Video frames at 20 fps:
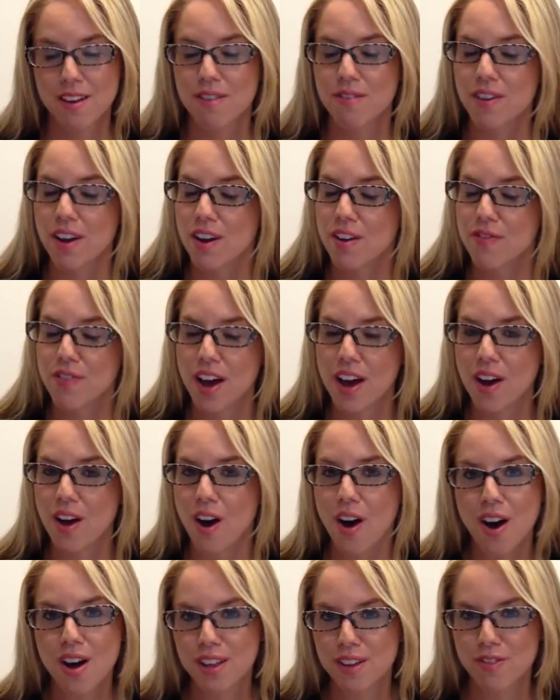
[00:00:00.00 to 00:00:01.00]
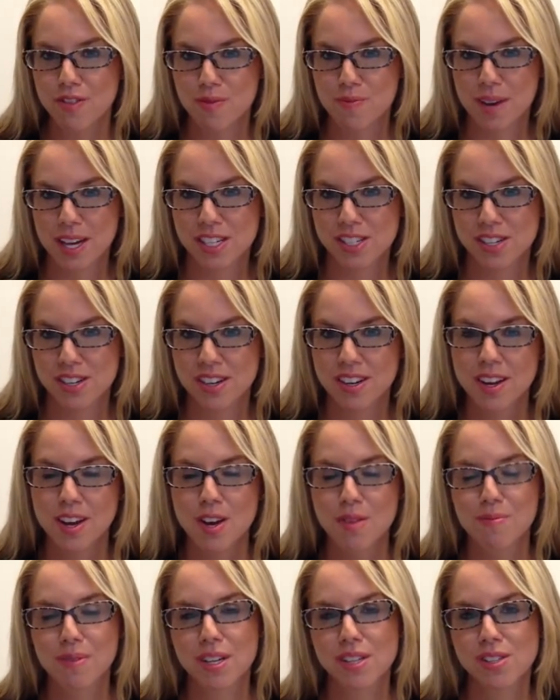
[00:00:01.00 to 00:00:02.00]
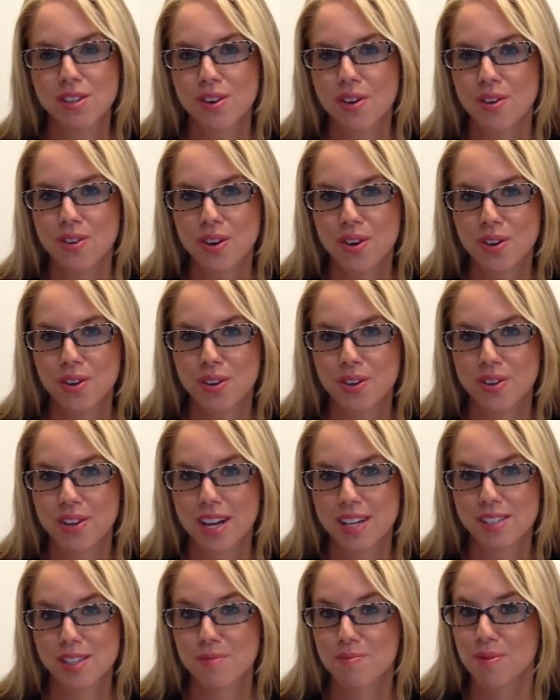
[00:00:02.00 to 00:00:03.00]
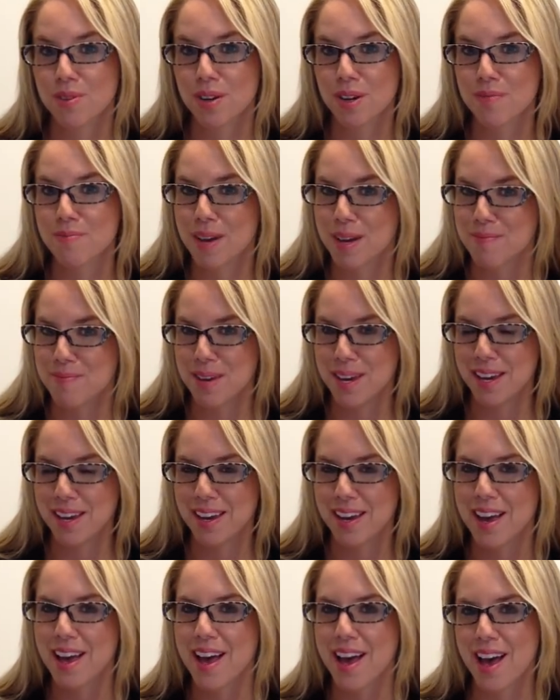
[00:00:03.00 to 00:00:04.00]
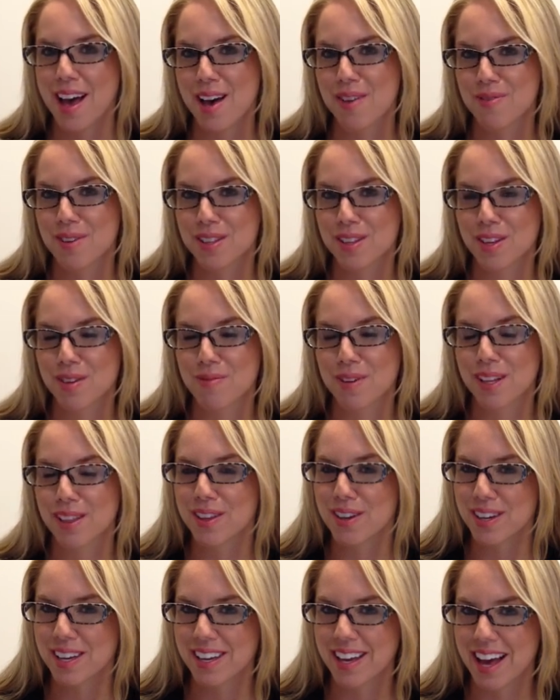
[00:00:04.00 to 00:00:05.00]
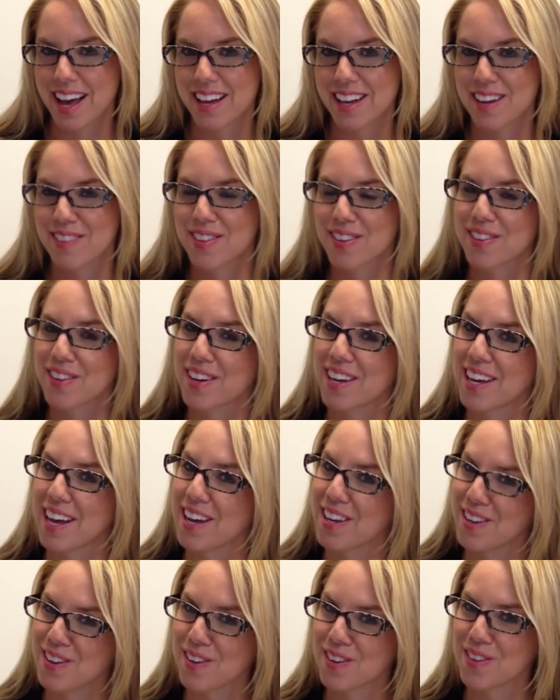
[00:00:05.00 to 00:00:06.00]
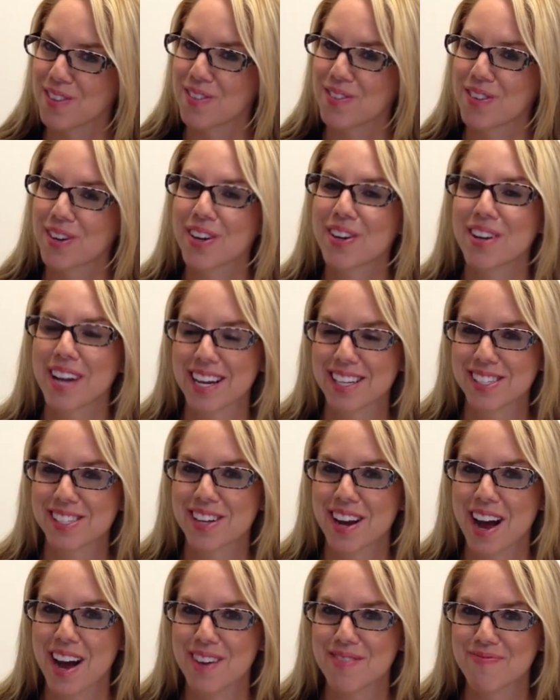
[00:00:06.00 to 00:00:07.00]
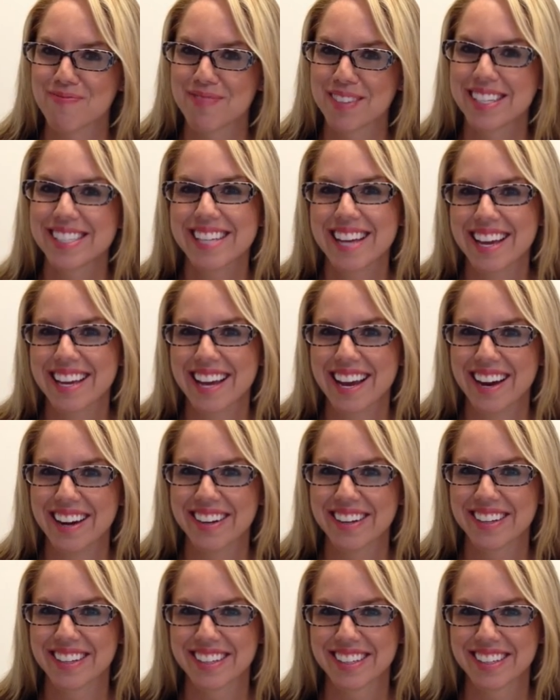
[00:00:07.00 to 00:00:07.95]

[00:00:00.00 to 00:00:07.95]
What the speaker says: Verify all information because you don't know who your next employer may be and what they'll be looking at if they're looking at you for your next job. Take care.